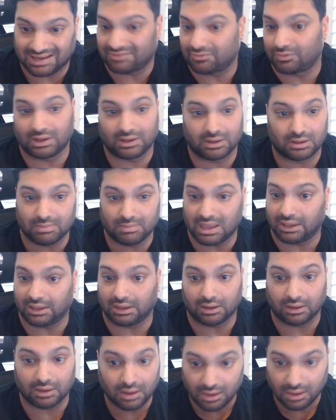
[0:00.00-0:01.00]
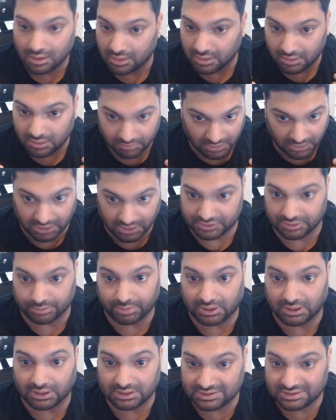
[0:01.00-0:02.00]
If we end up making
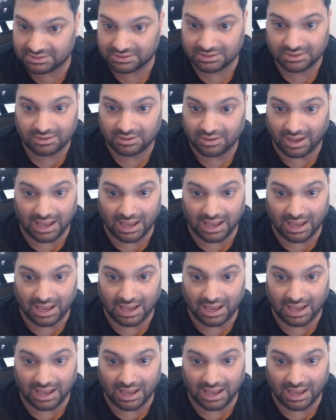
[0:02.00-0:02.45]
$100,